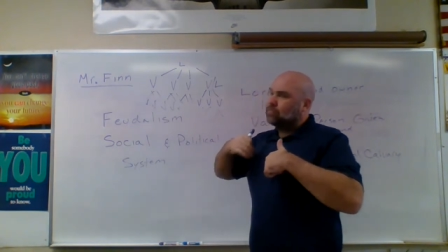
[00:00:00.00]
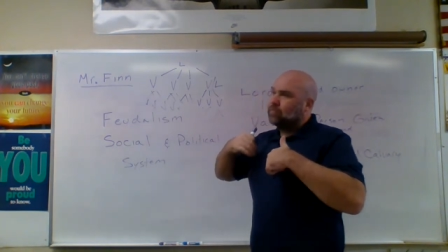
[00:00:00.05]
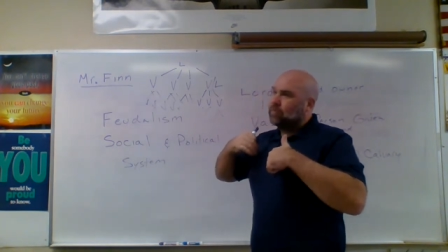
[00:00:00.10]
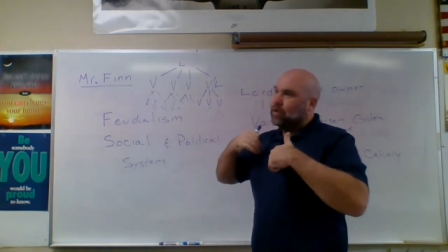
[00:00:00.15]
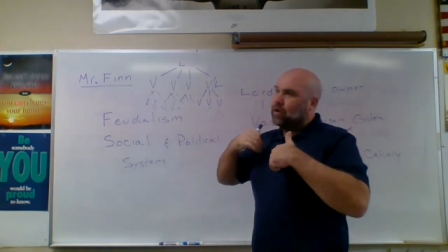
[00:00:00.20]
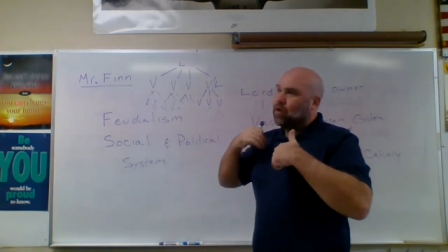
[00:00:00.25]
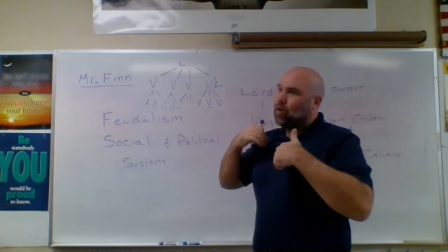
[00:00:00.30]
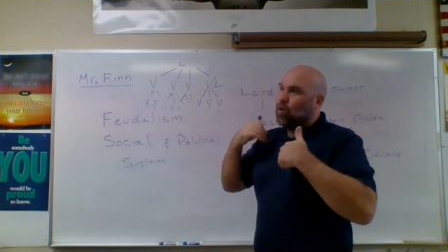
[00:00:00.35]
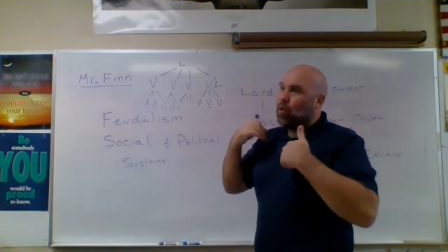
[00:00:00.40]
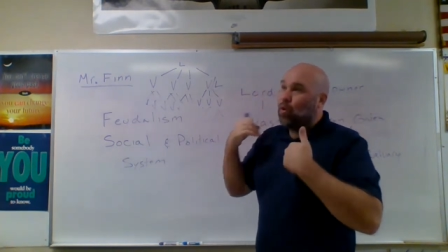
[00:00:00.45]
you
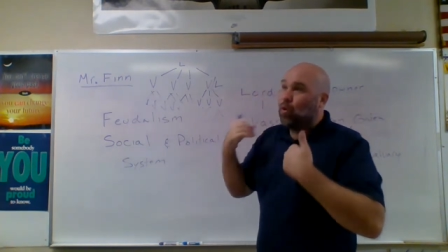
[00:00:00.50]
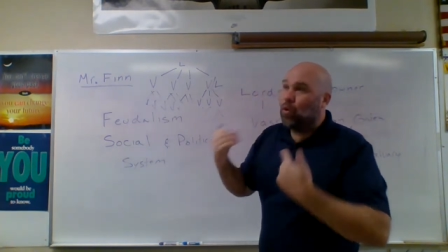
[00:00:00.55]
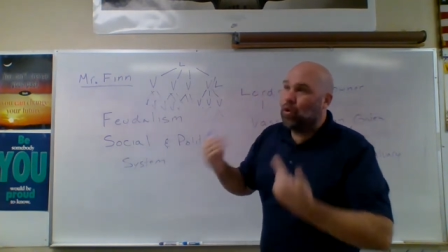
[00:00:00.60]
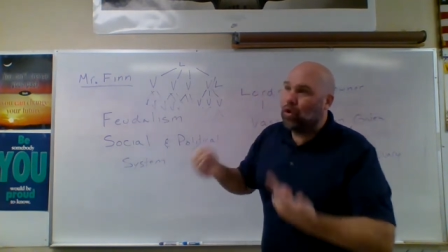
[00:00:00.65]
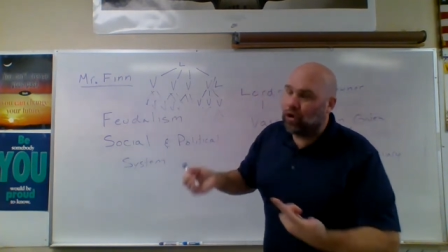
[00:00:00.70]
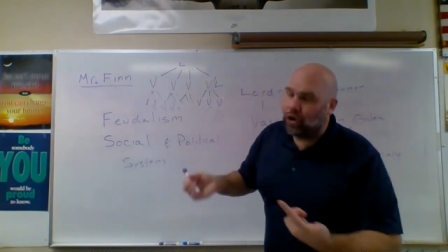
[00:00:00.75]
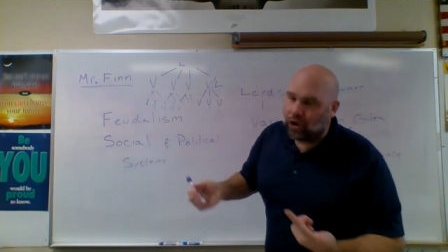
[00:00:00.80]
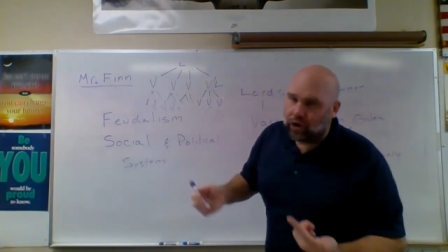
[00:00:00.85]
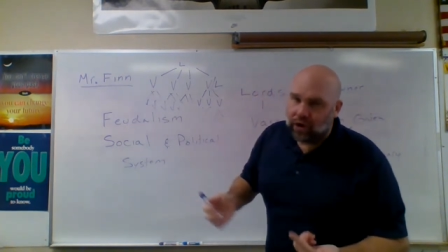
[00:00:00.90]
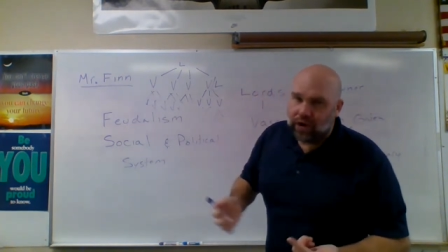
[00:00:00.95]
know,
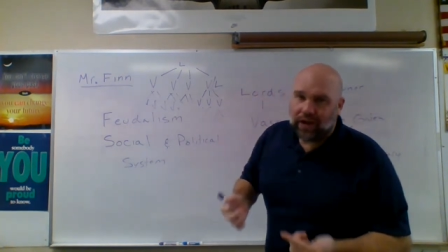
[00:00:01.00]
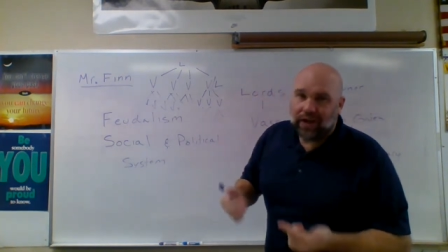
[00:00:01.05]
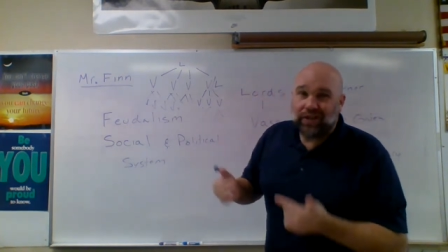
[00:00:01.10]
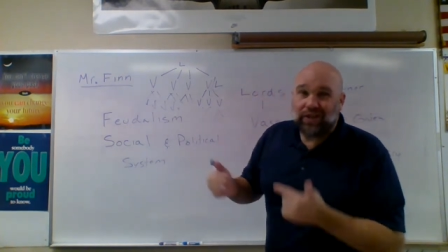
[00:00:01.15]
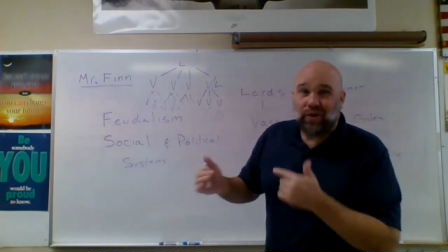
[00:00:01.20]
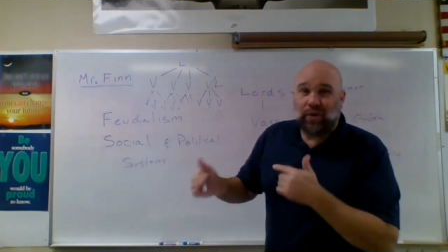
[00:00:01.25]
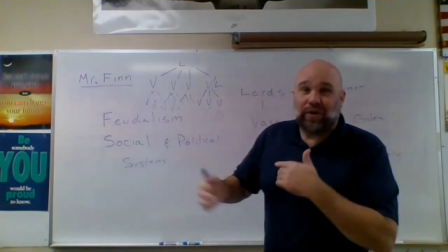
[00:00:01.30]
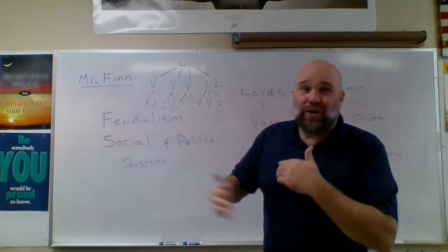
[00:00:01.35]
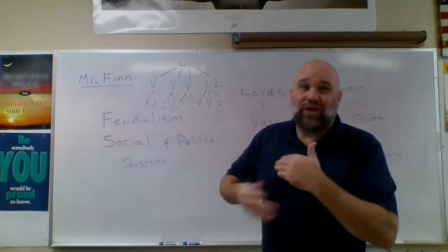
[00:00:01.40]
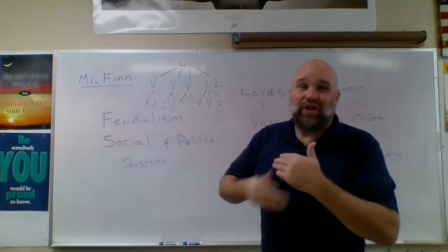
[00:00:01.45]
order is
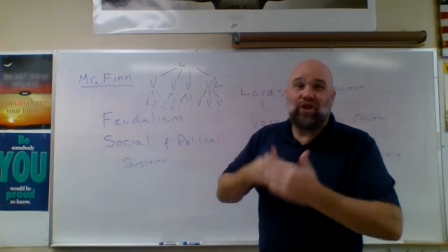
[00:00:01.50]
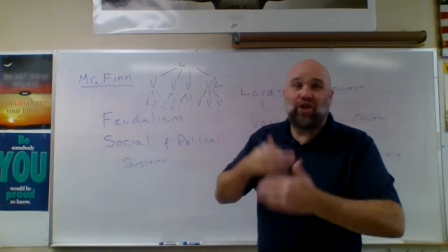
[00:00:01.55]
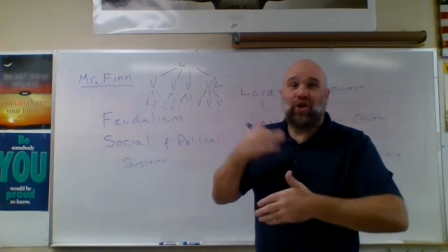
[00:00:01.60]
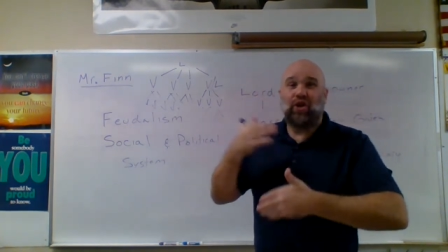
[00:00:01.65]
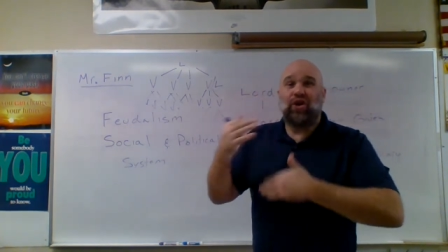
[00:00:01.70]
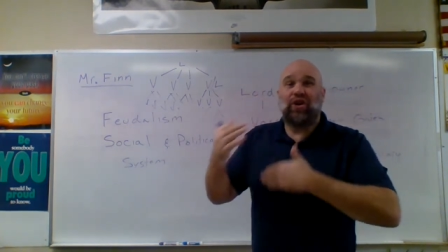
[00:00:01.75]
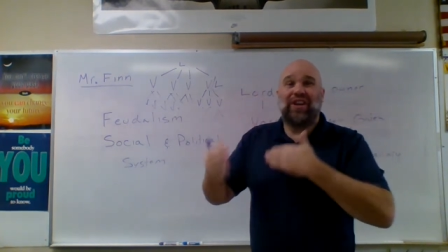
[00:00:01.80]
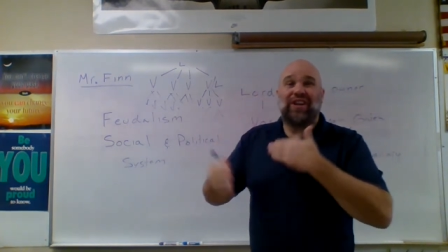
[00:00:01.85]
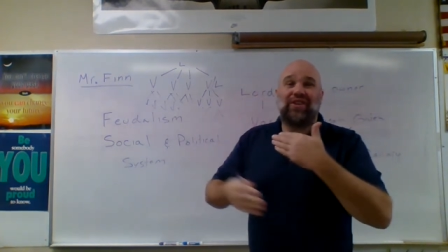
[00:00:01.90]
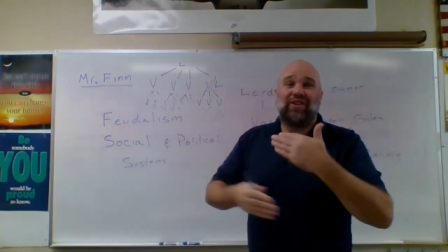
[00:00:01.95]
going to
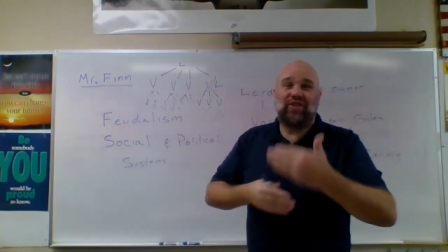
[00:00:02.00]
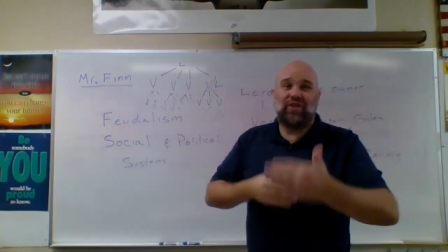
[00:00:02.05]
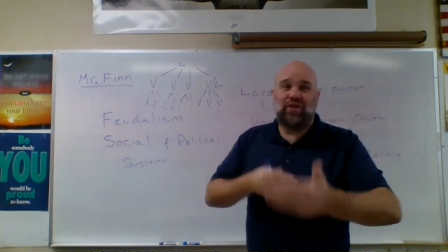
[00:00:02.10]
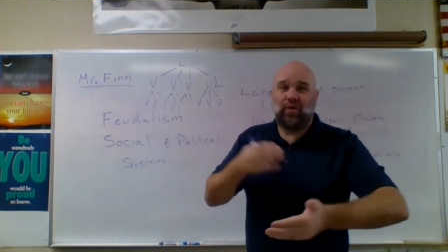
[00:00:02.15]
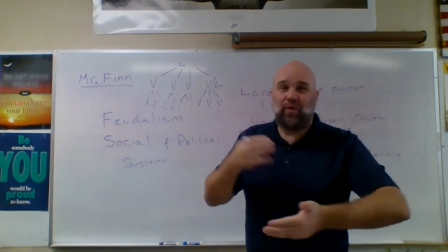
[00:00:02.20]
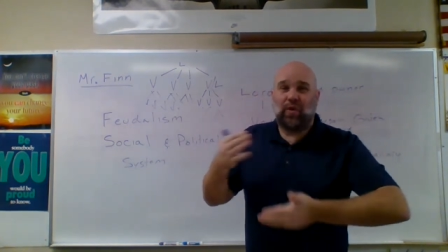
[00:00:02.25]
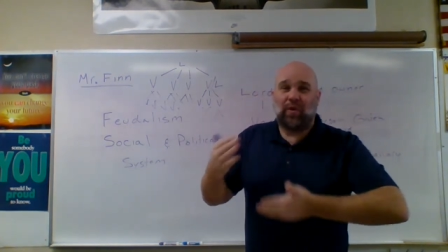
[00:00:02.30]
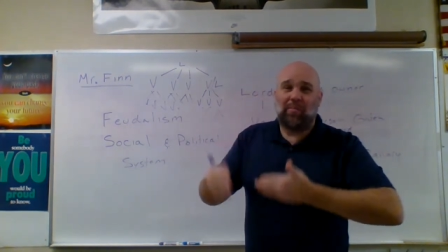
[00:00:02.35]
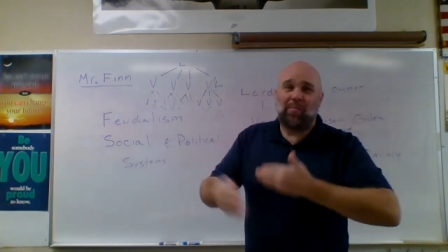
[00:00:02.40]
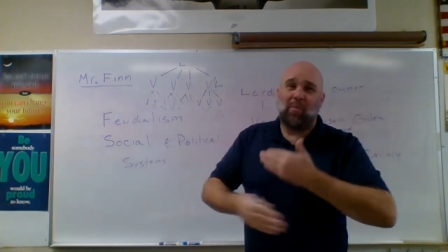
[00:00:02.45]
turn
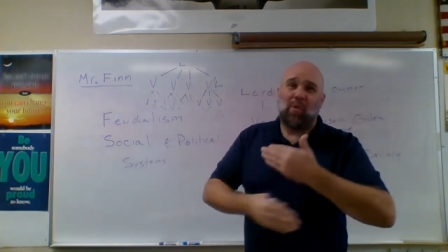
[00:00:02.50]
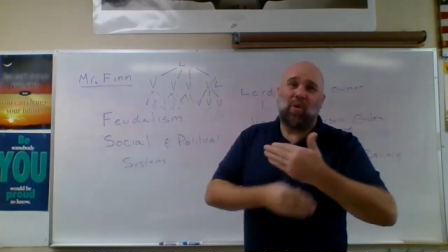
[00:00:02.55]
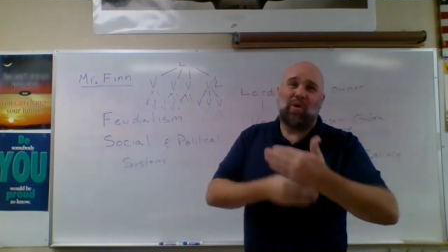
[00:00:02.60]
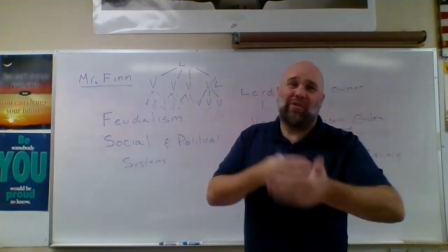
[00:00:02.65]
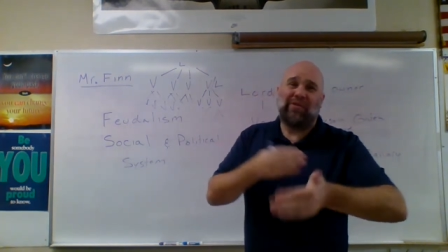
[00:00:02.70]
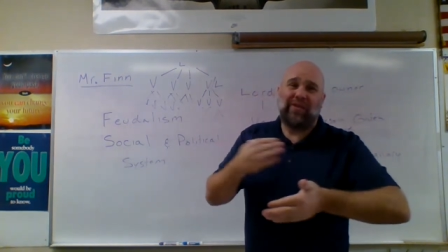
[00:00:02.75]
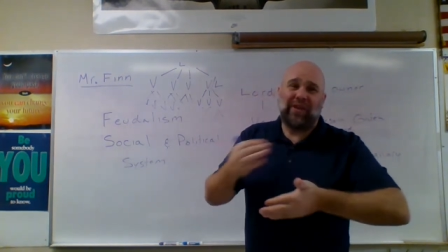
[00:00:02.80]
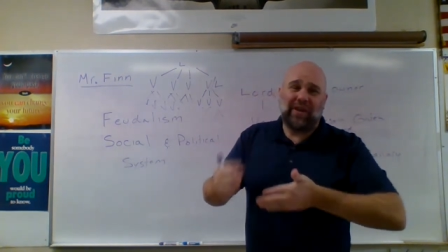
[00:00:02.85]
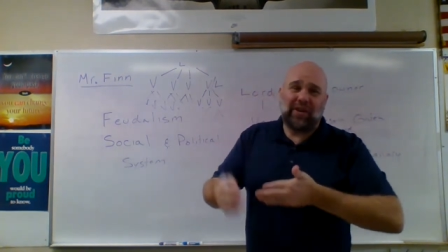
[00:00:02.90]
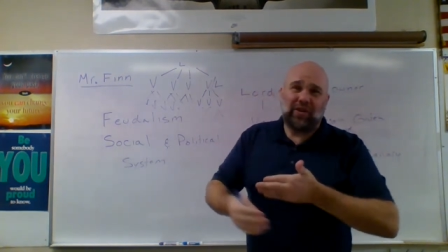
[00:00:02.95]
into or
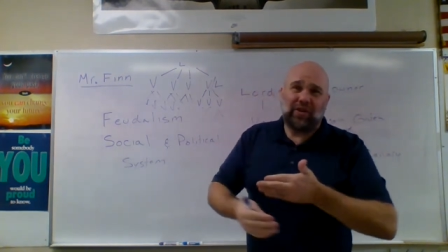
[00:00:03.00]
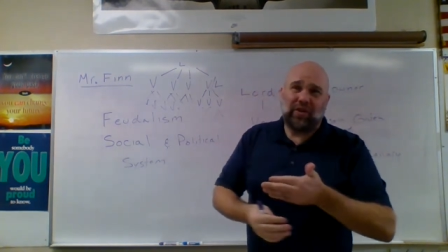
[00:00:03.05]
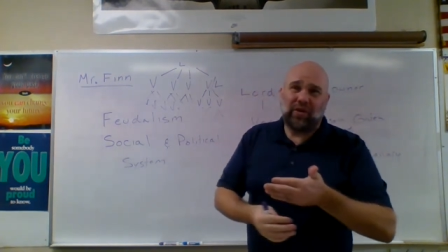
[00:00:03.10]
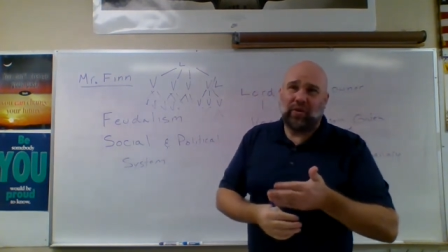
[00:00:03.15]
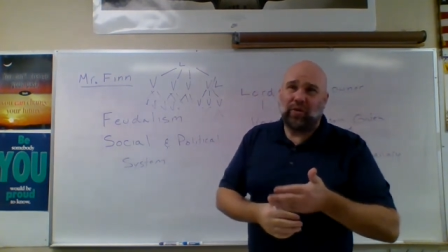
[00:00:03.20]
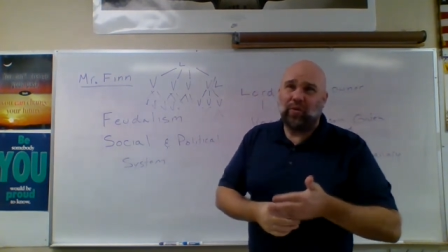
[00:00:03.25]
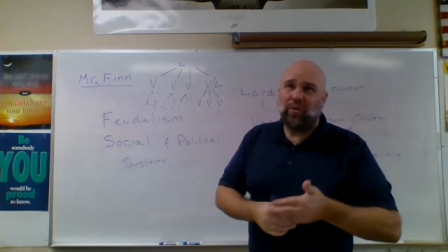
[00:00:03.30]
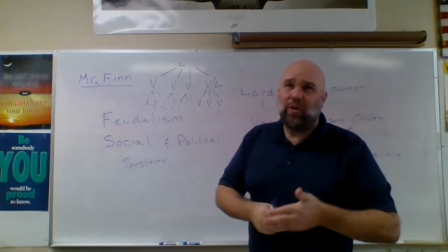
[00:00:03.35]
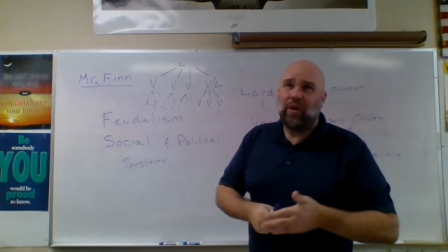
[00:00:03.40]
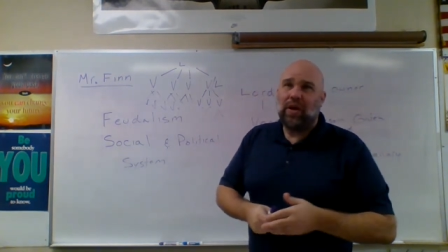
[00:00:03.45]
morph
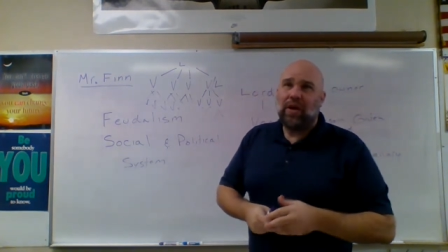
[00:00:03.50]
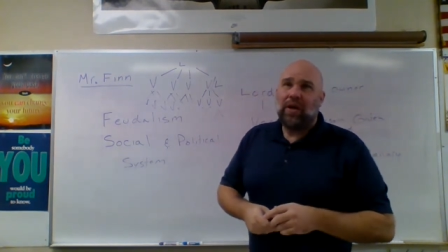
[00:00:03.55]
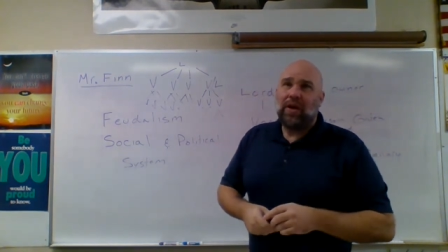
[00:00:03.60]
into